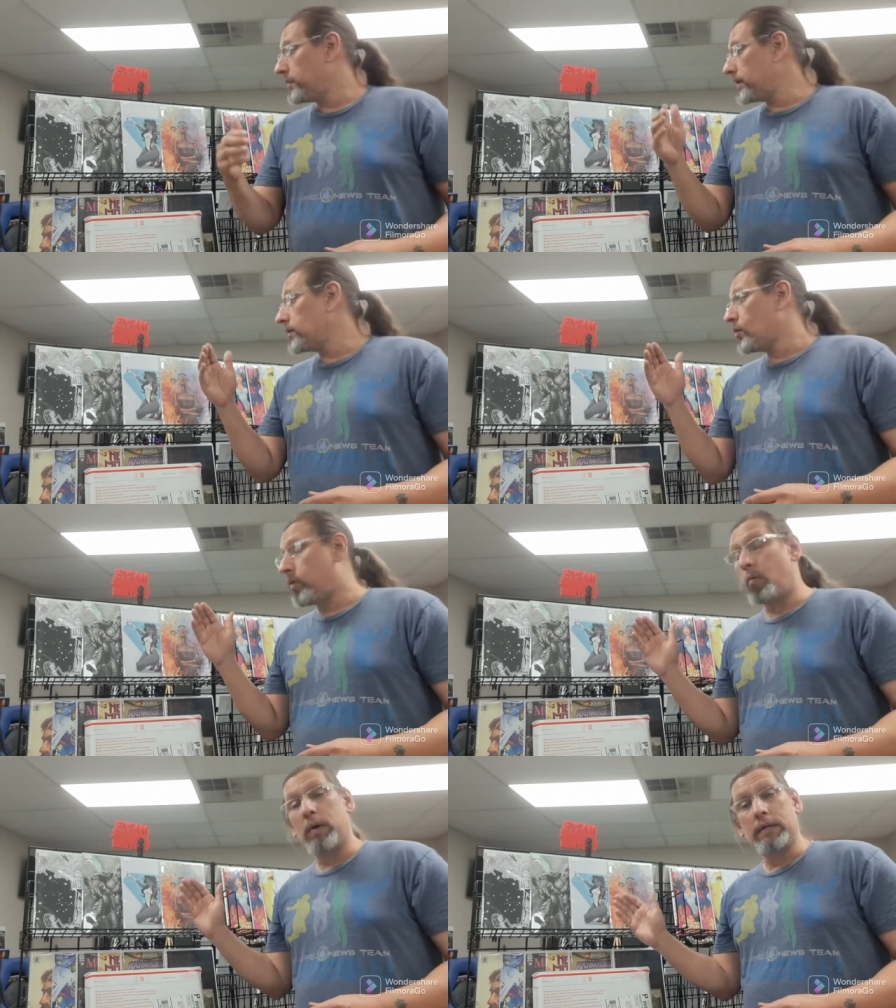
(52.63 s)
But
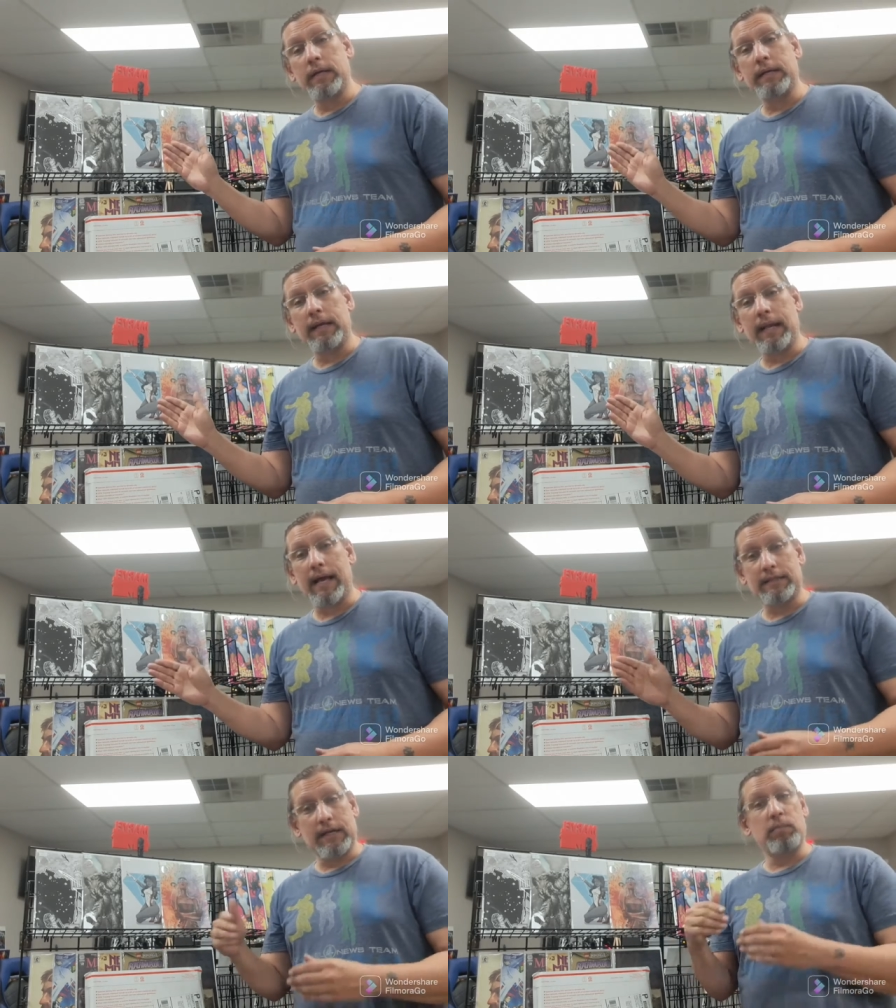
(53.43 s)
what we did get
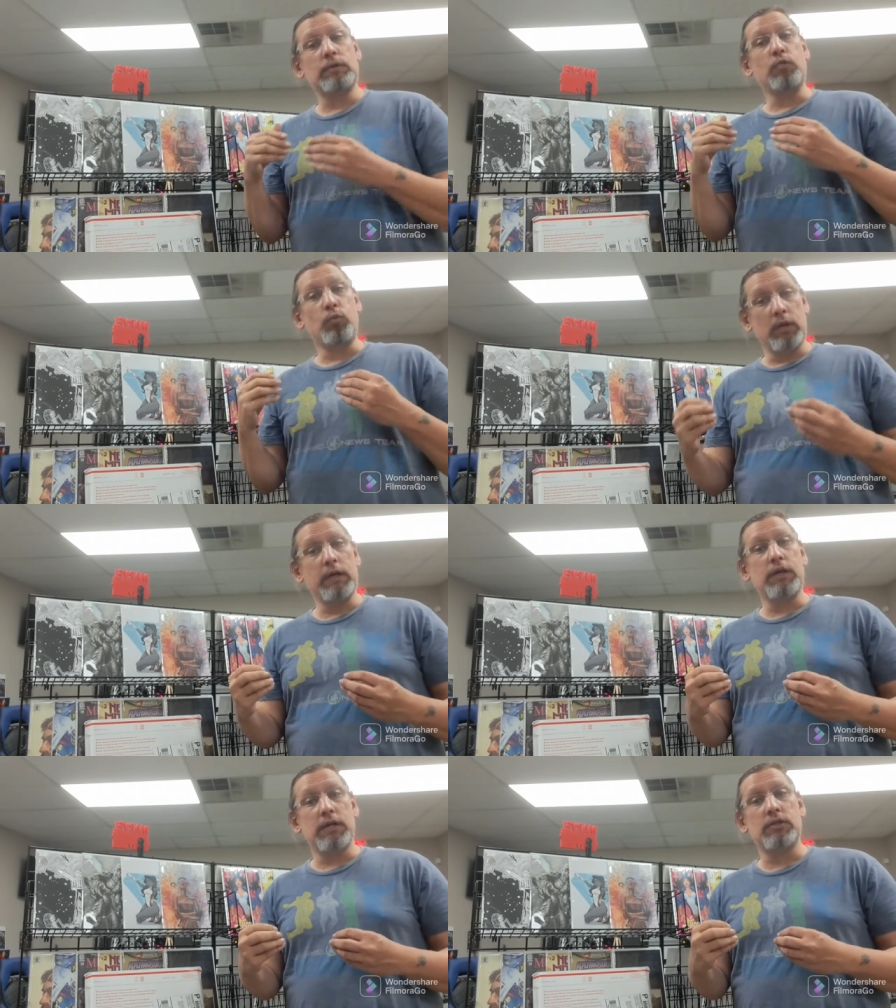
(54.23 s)
last time was a
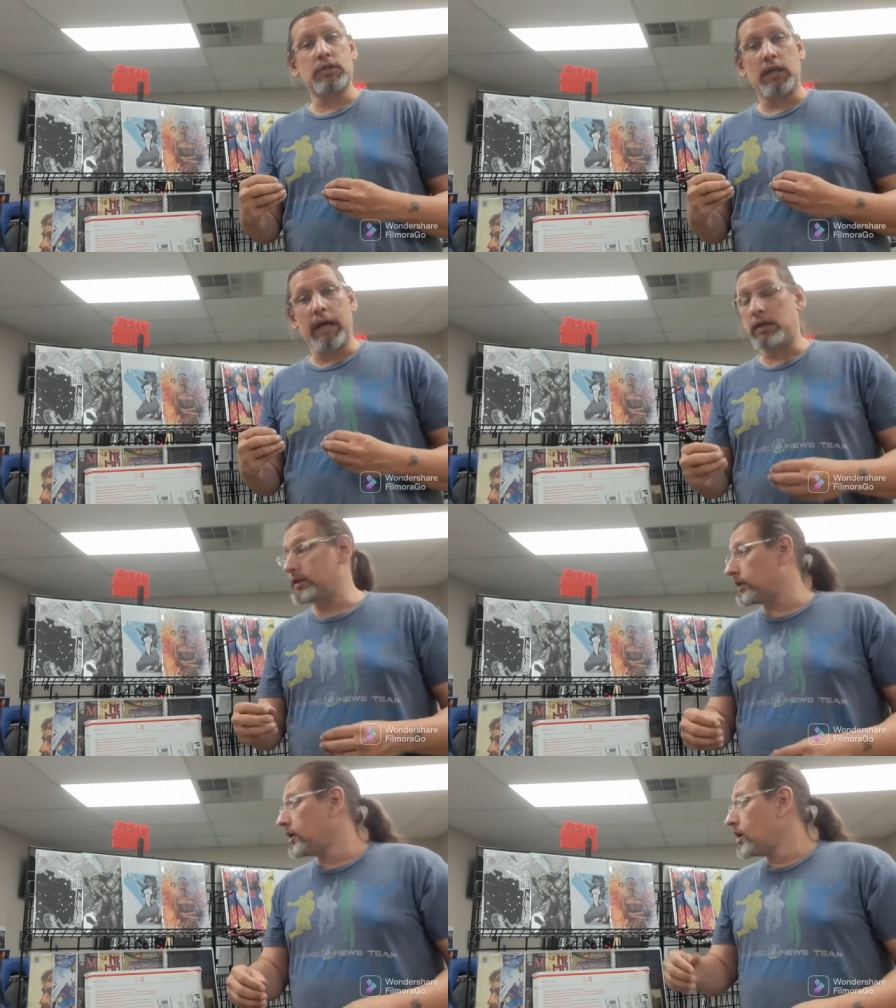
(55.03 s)
really good
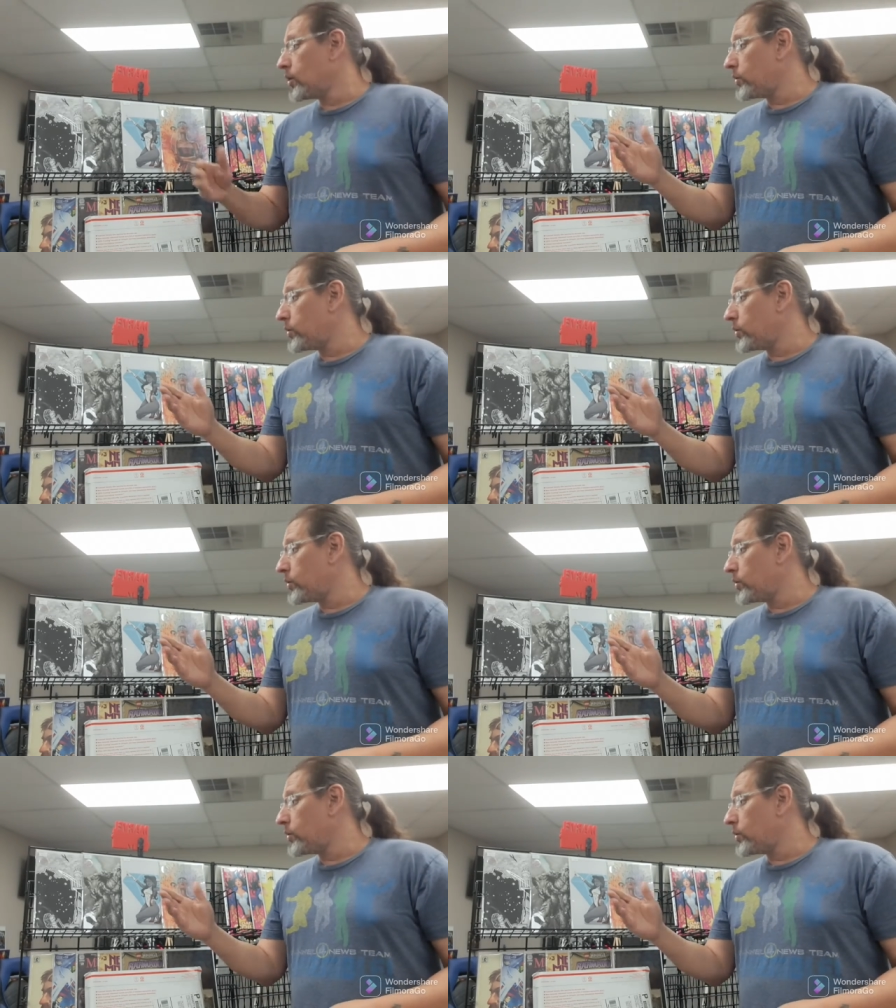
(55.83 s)
selection.